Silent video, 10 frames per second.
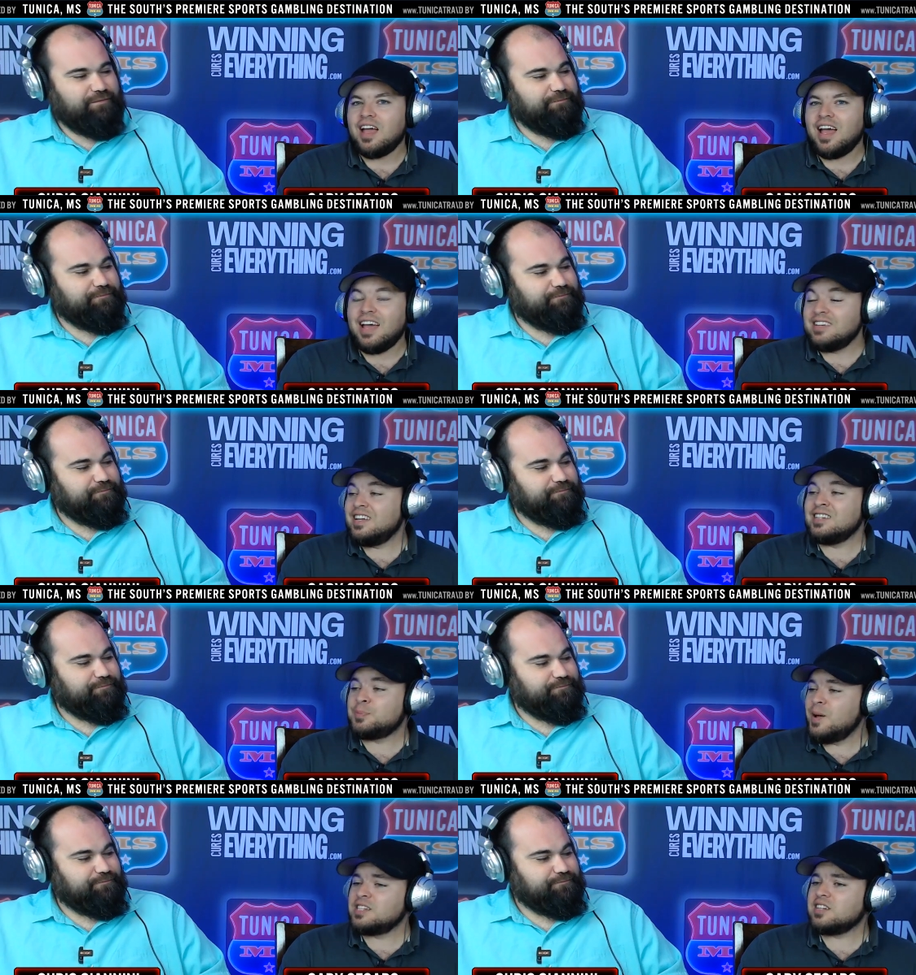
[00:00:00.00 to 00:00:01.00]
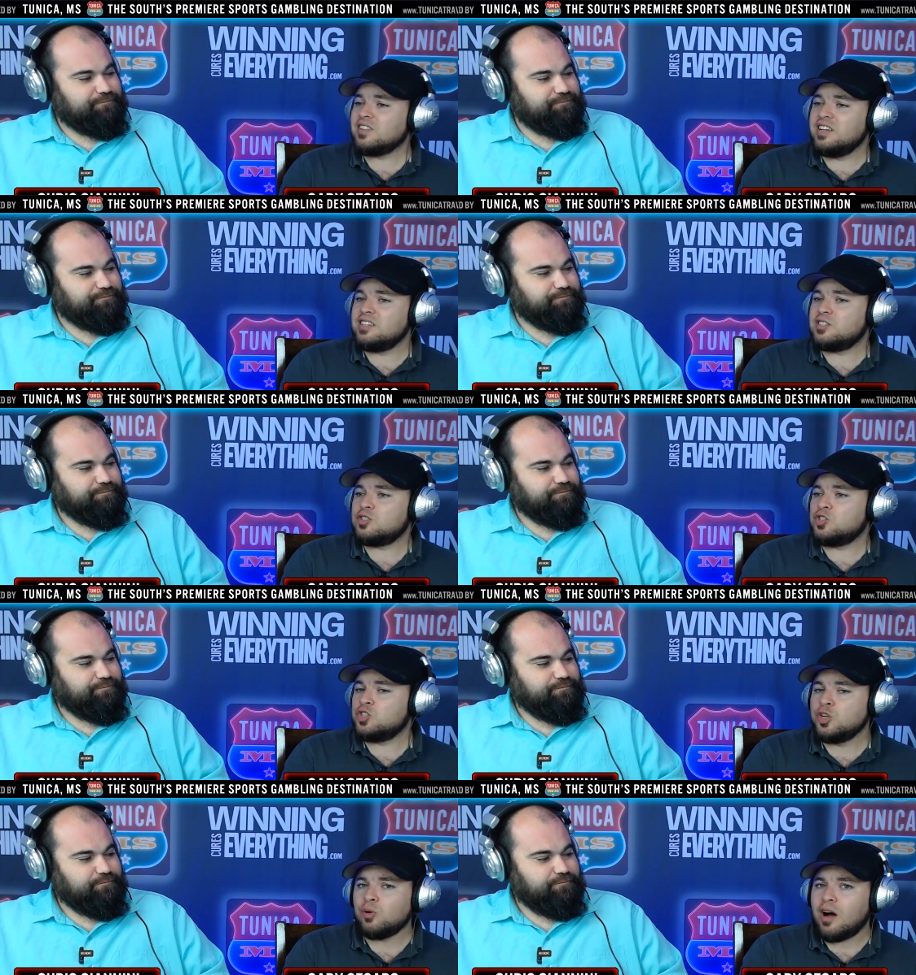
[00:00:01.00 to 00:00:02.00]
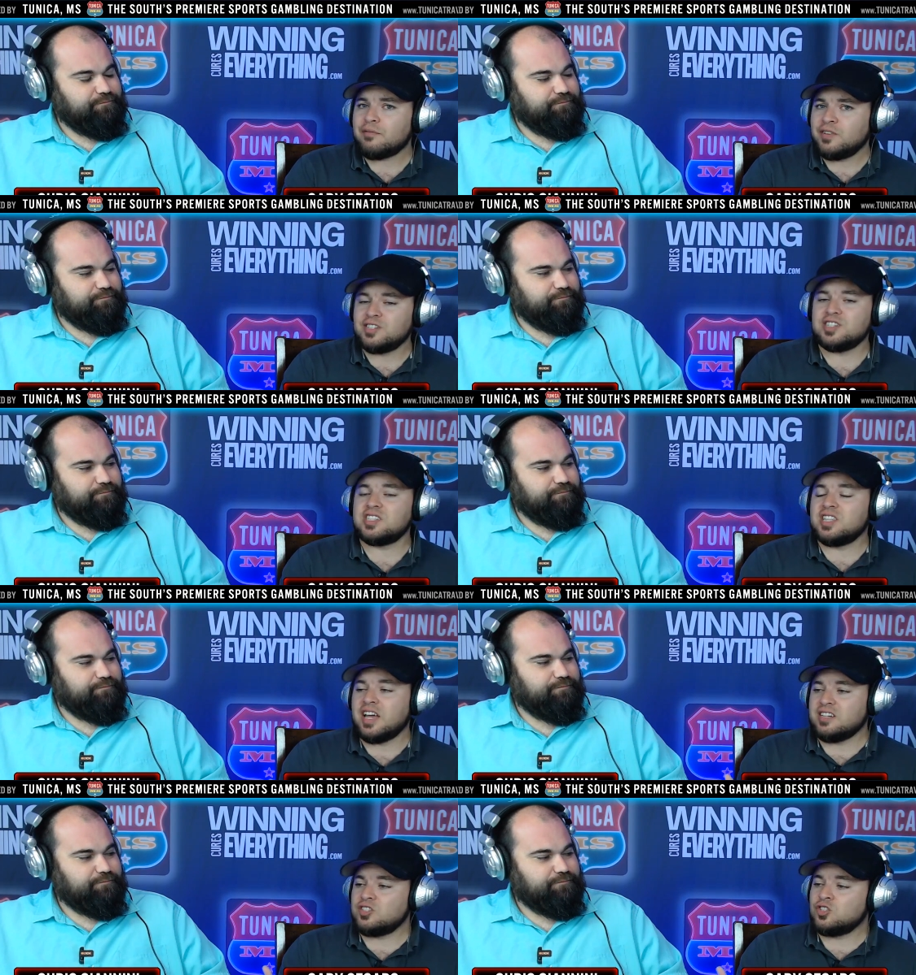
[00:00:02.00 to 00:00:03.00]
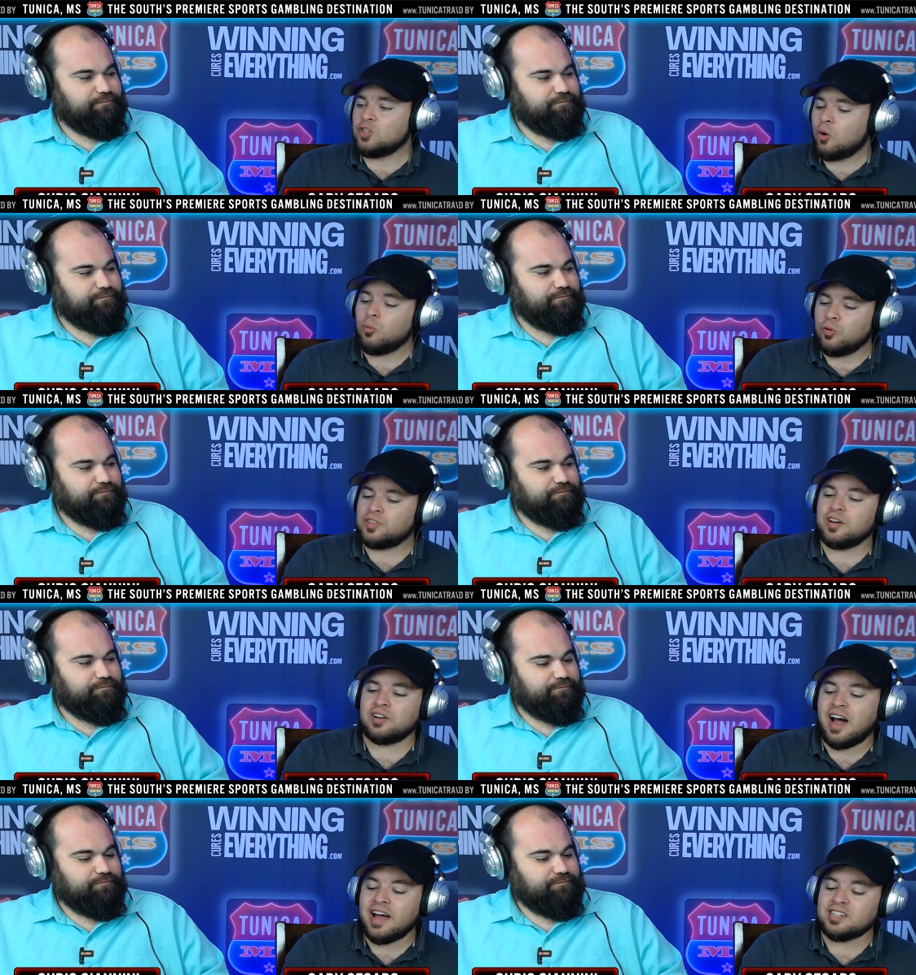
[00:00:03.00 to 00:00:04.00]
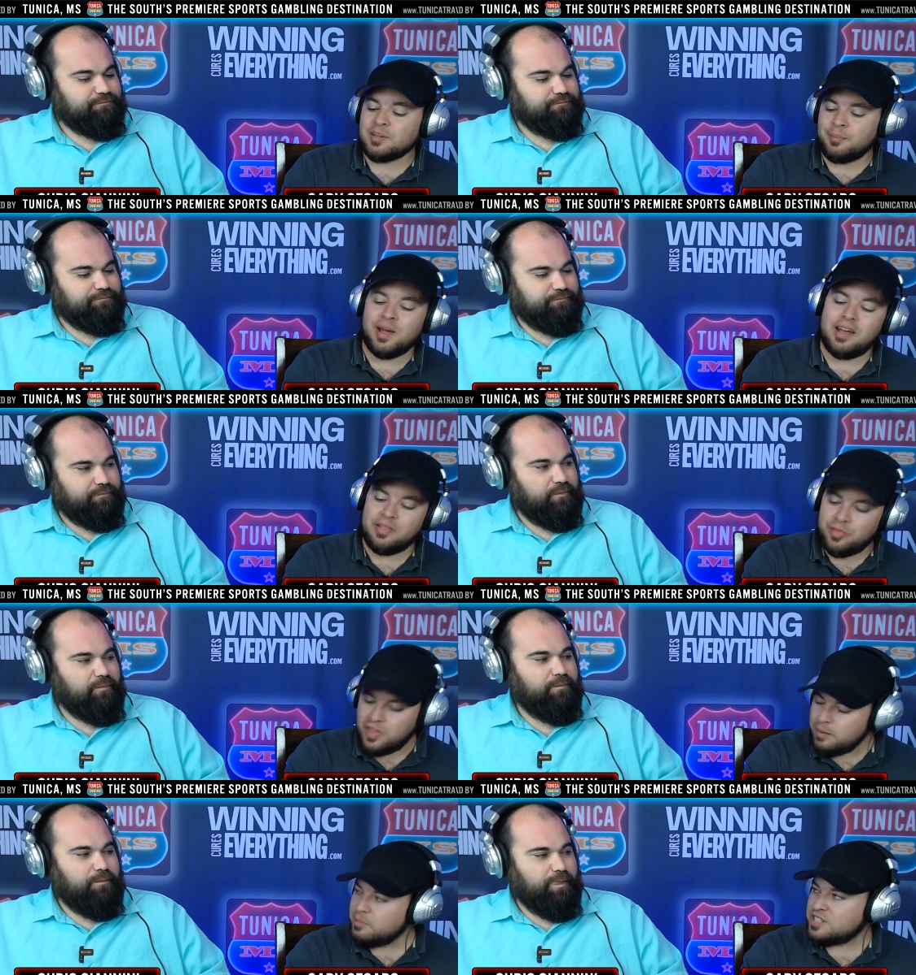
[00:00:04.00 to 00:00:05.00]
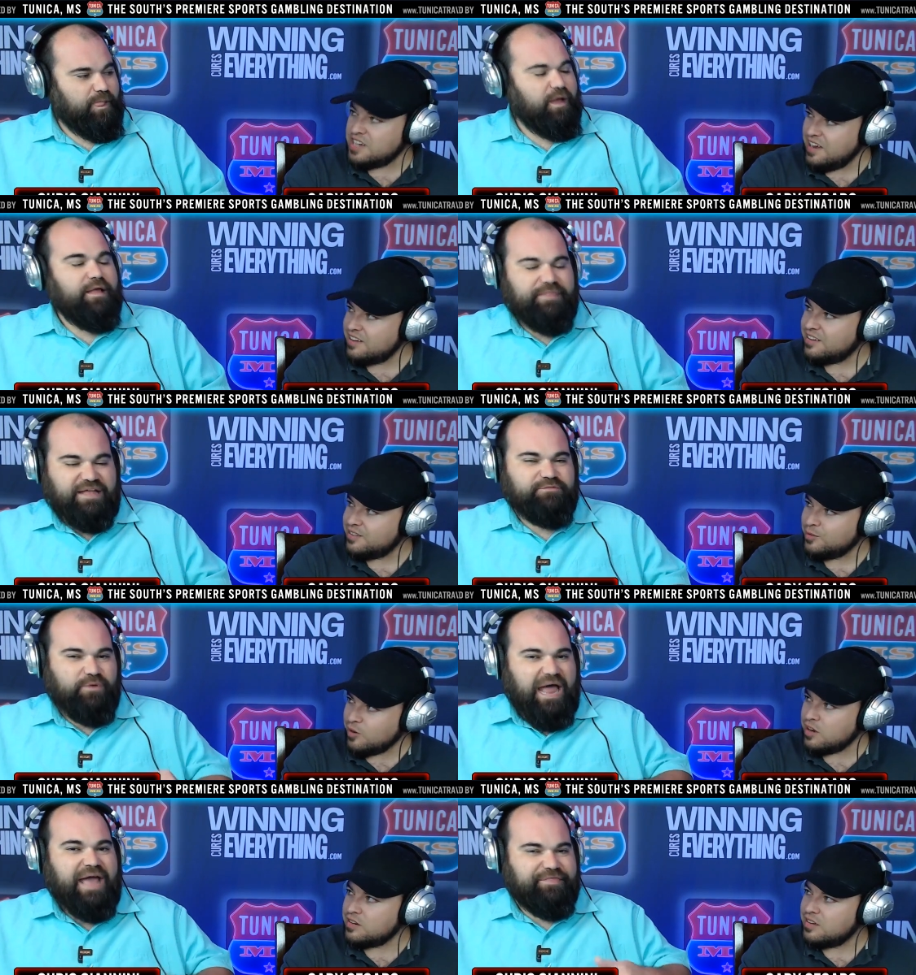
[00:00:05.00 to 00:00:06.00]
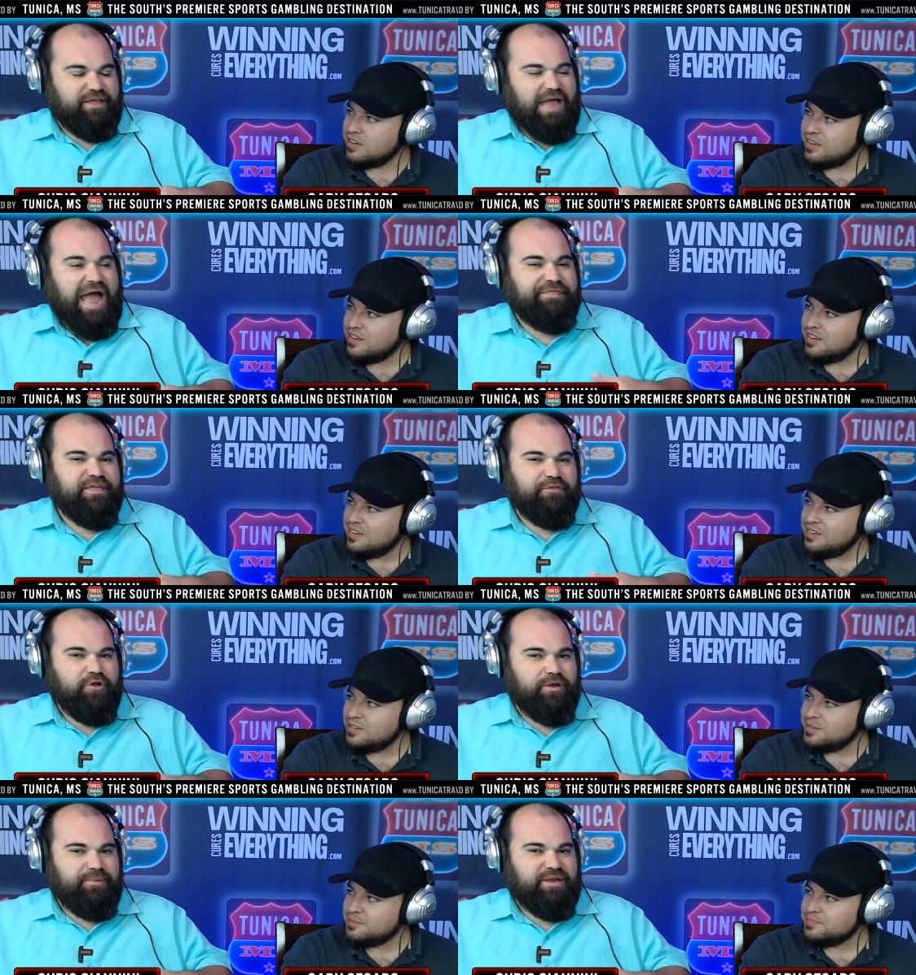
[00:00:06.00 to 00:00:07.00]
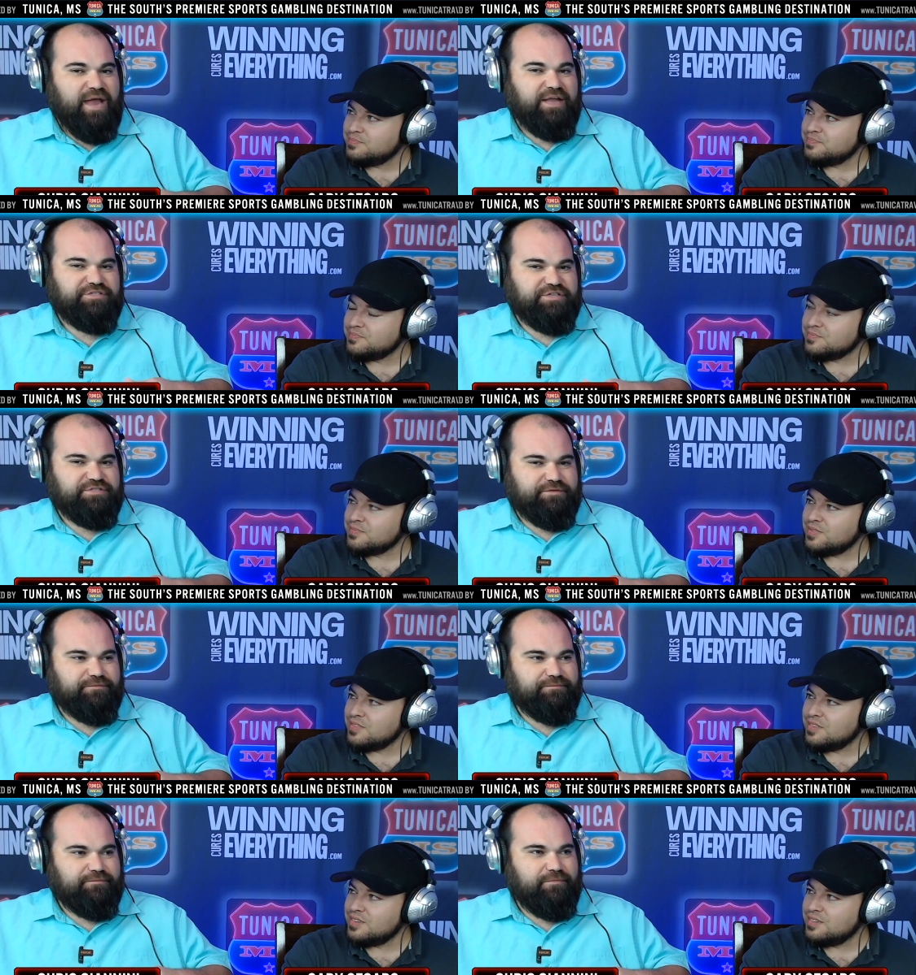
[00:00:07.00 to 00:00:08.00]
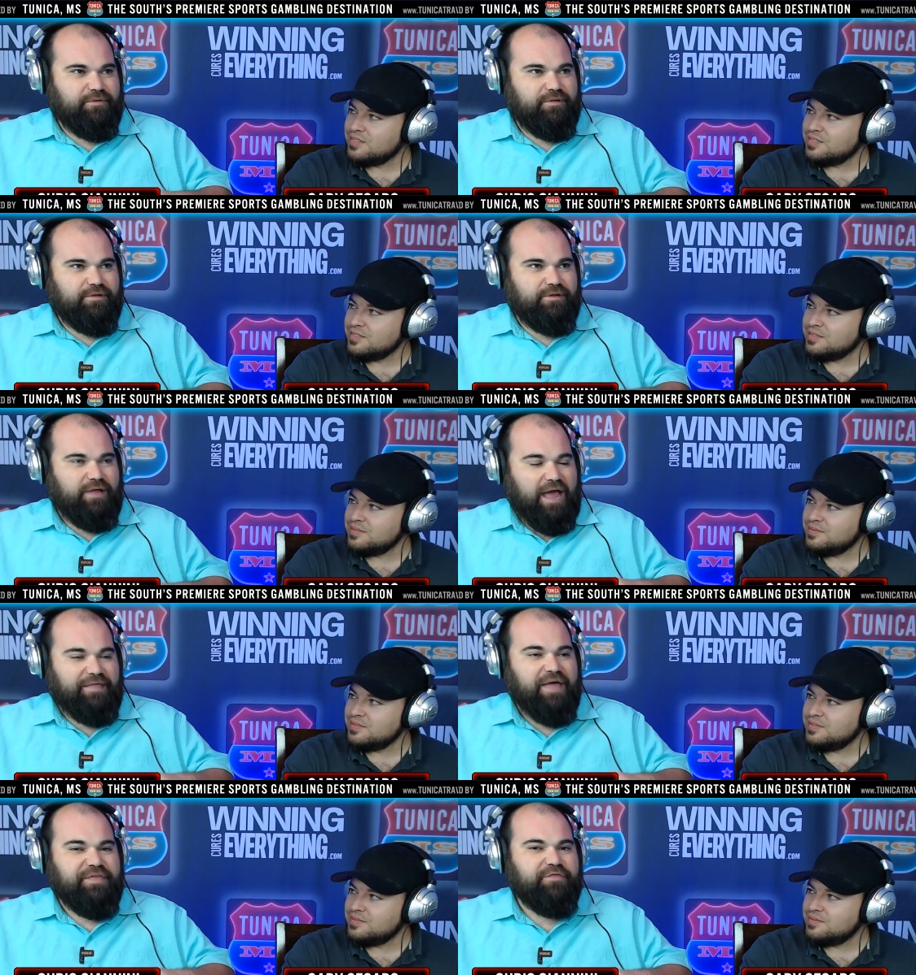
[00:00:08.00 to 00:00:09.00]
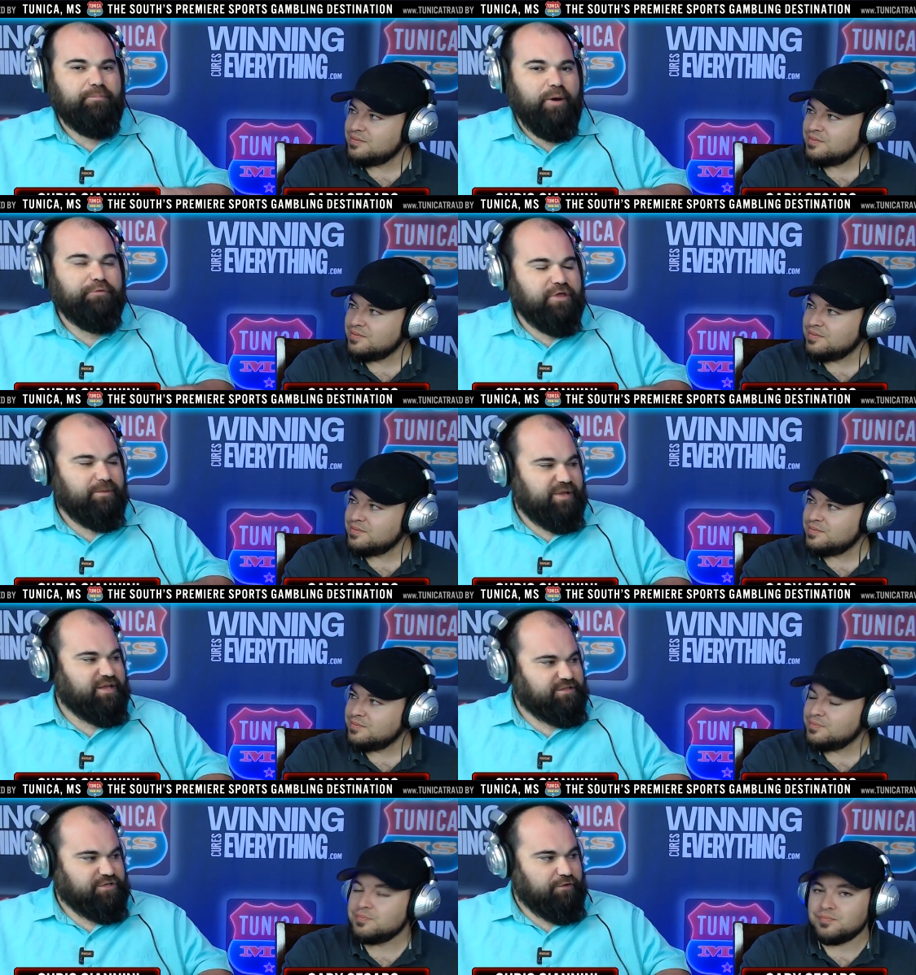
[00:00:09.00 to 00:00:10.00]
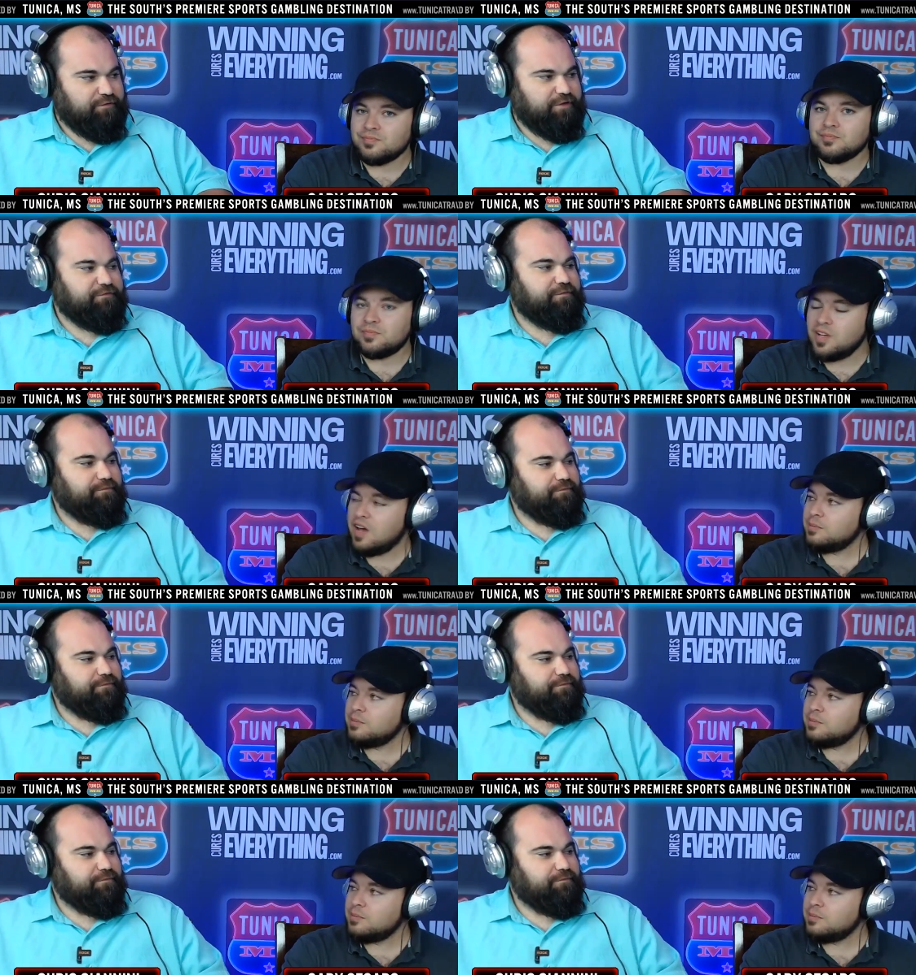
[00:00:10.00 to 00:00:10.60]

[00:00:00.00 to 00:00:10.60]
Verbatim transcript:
Speaker 1: It's basically two offenses that don't want their guy to make the mistake.
Speaker 2: That's what I think. I think they're going to be not just I think they're both going to be conservative.
Speaker 1: Yeah.